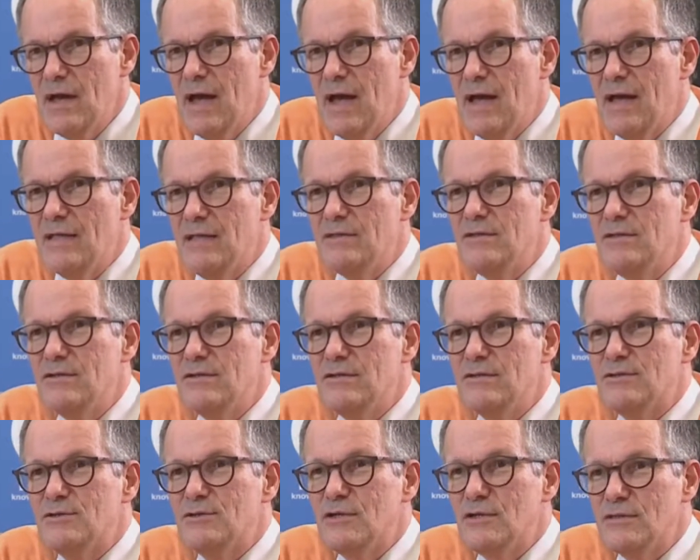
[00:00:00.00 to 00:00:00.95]
And
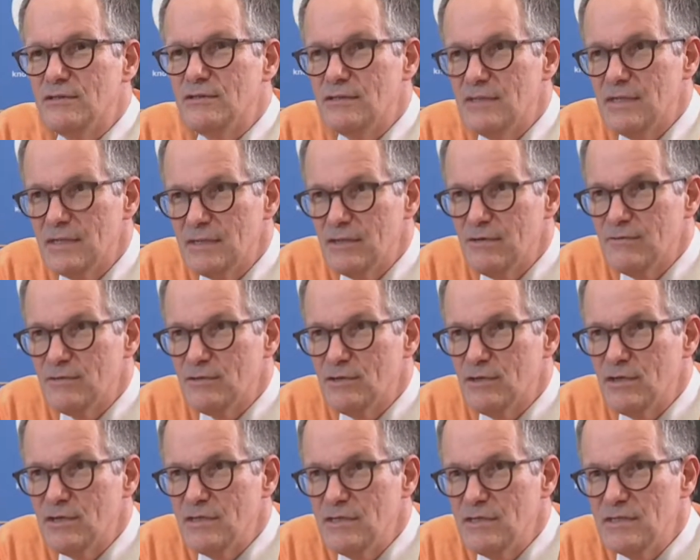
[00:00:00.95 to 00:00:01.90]
the third set of
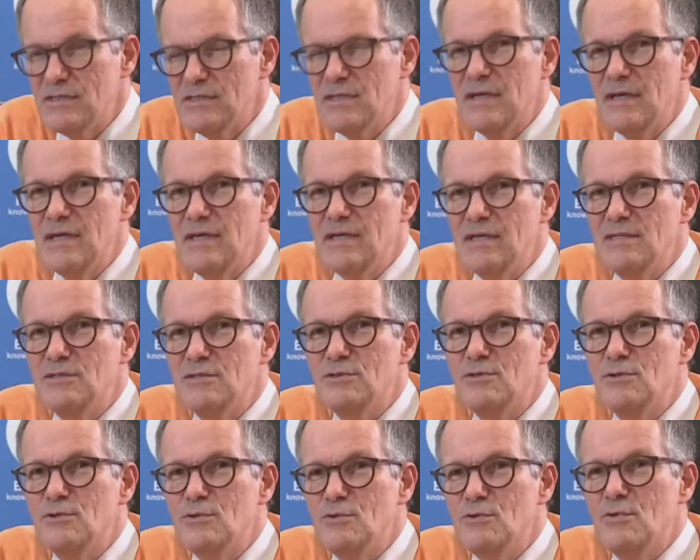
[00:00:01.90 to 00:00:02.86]
studies is
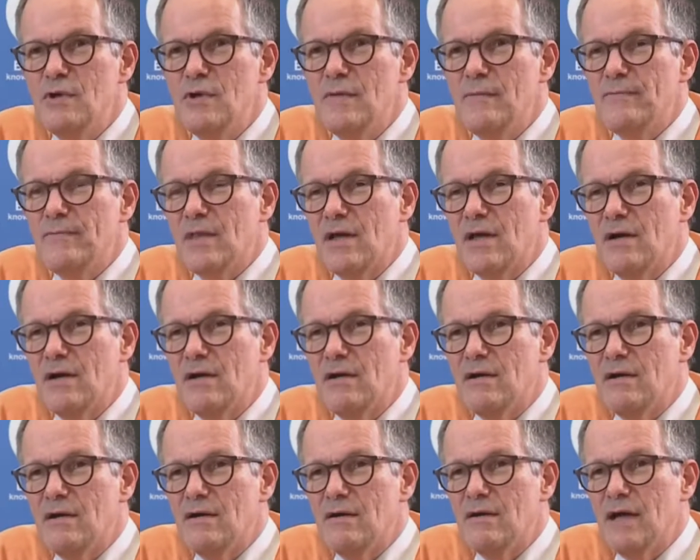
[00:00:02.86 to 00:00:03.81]
to,
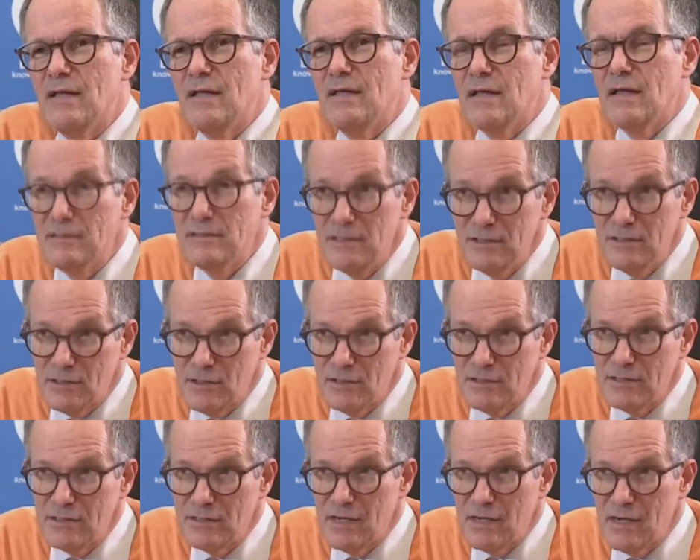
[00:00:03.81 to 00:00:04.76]
and these
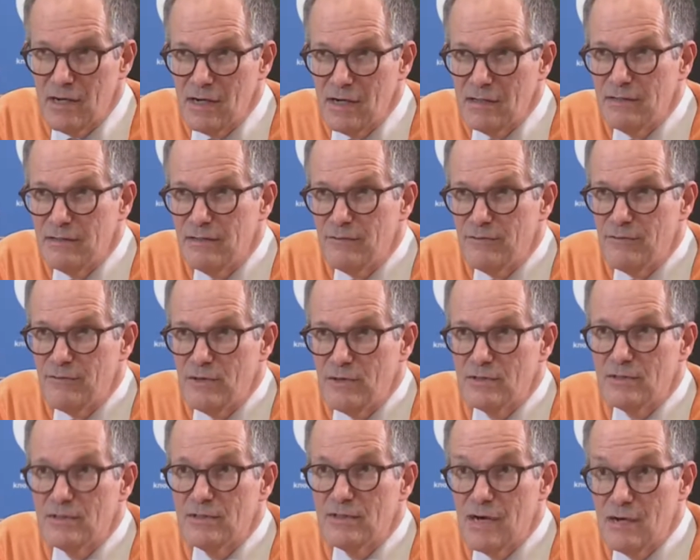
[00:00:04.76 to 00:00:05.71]
studies are
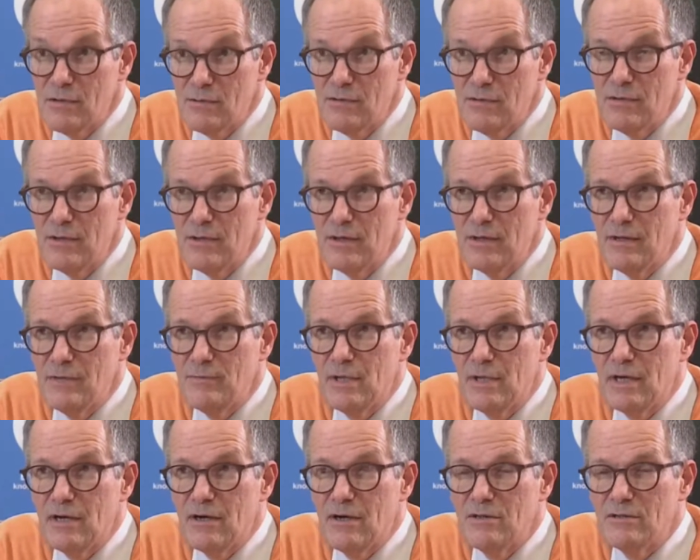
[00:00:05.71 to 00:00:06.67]
first now
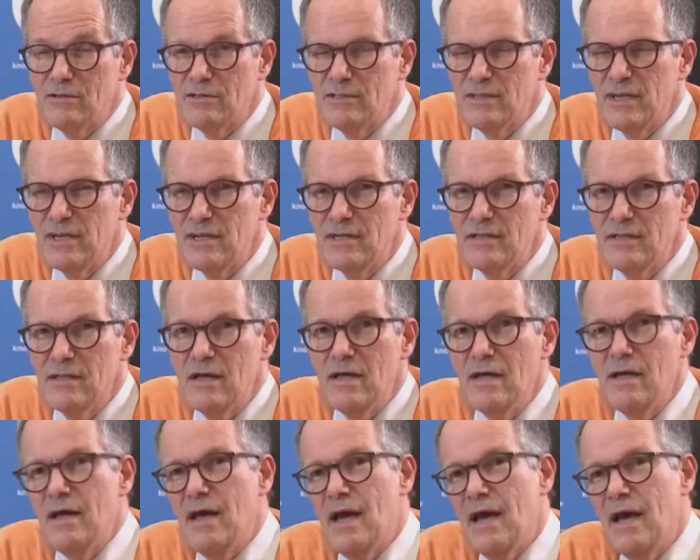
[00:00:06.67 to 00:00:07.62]
being undertaken,
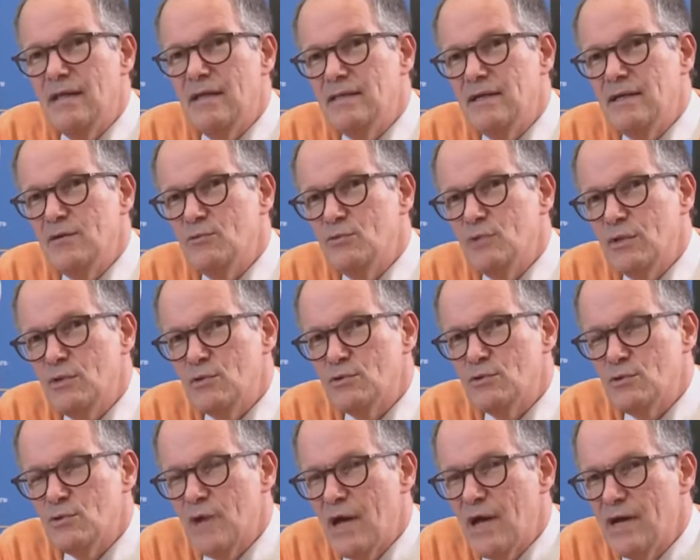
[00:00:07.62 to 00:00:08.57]
and then we
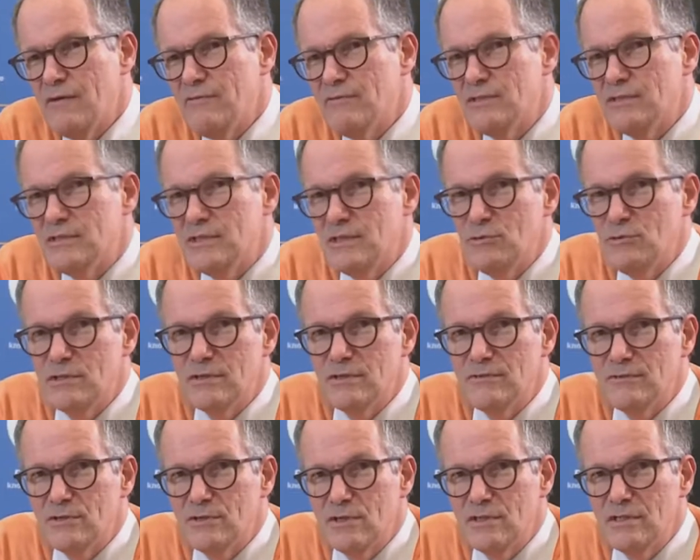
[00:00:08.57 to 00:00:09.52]
also have a series
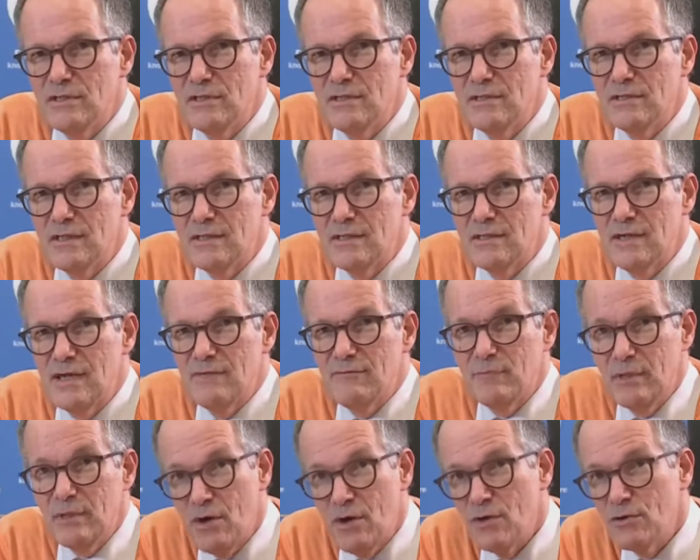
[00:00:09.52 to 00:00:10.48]
of studies that have
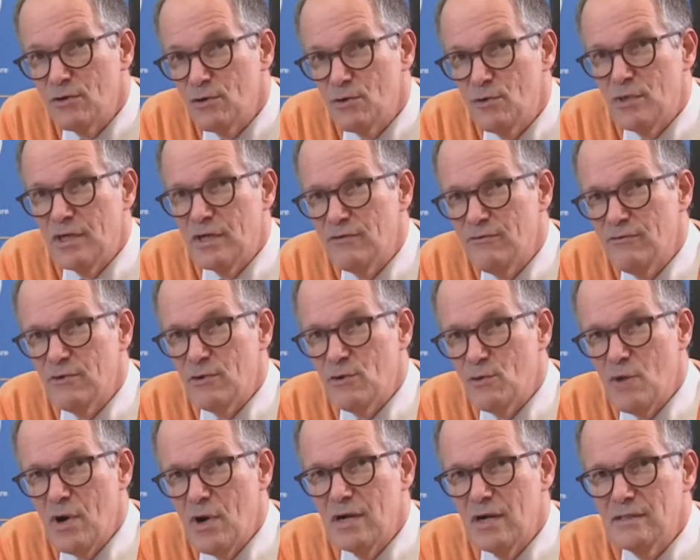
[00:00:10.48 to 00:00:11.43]
been ongoing for a
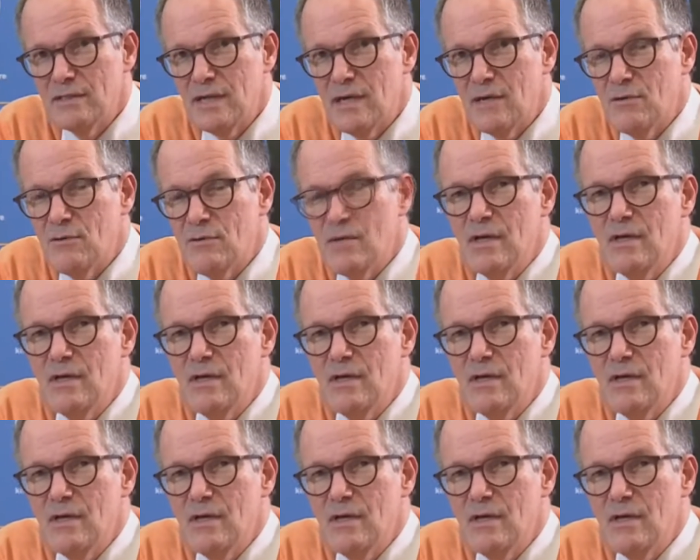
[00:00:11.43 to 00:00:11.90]
while now